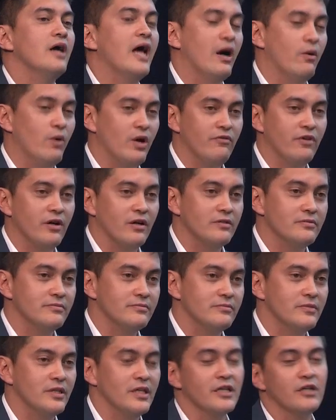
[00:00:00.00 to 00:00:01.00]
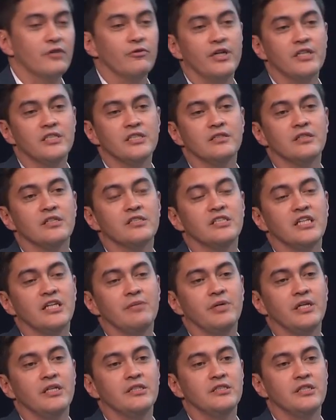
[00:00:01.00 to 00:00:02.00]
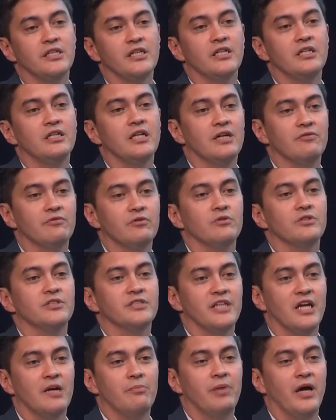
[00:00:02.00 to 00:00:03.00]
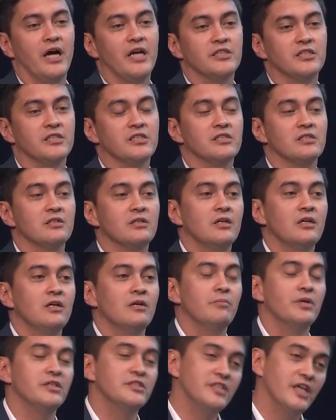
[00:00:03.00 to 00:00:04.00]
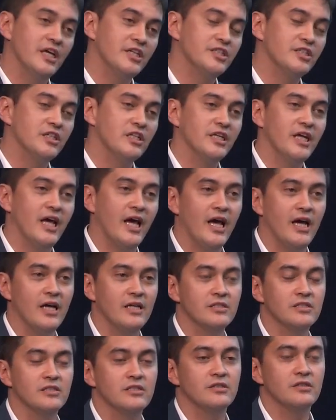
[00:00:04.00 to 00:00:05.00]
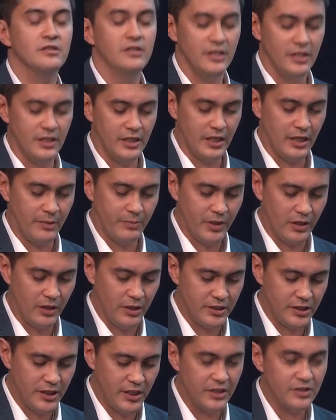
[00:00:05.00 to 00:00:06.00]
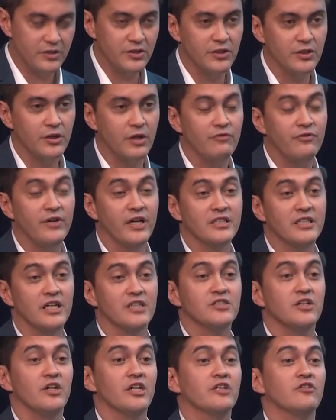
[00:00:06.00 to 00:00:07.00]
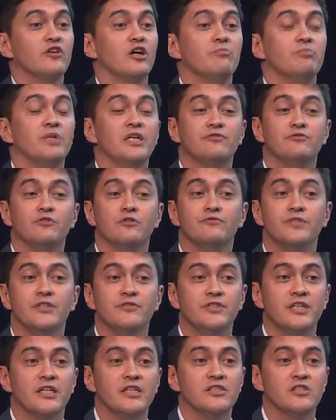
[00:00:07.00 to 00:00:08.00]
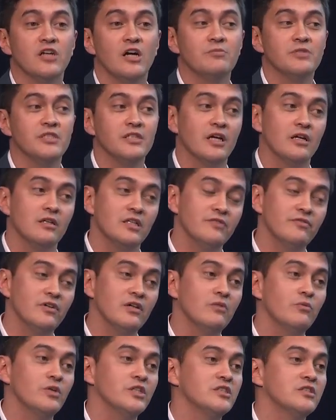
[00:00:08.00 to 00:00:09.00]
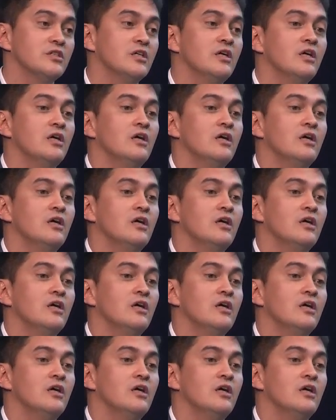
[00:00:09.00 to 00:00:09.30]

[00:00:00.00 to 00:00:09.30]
However, increasing the CBD levels in our patients potentially has the ability to affect our cytochrome P450 enzymes in our liver, which